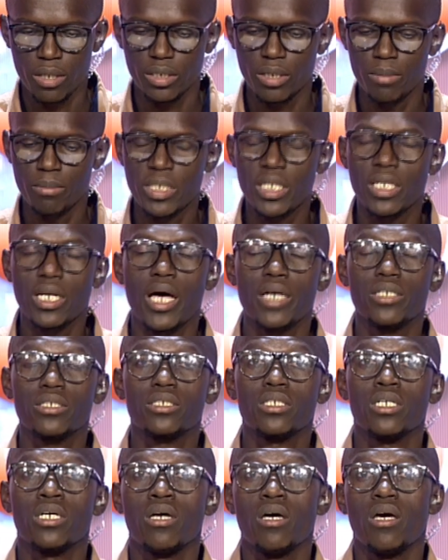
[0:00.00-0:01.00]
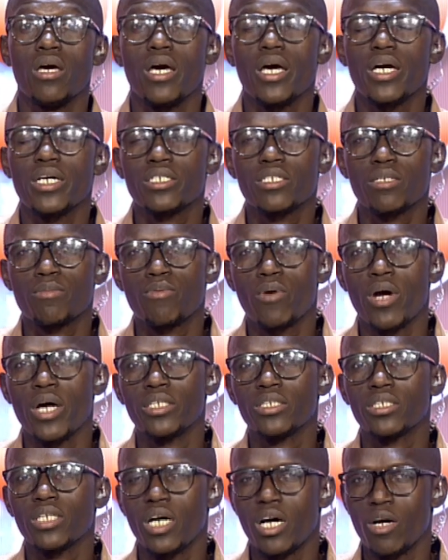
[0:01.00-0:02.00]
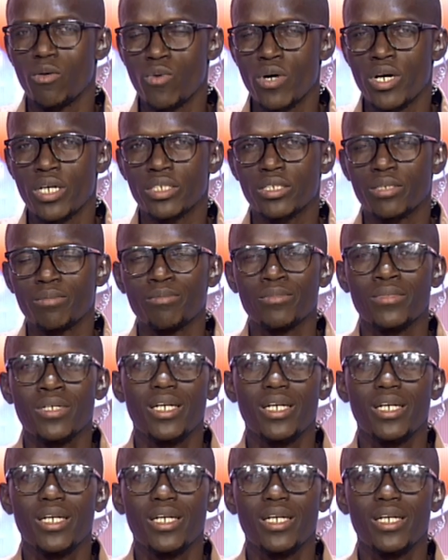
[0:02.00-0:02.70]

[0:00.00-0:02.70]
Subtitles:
the Midlands Enterprise Awards.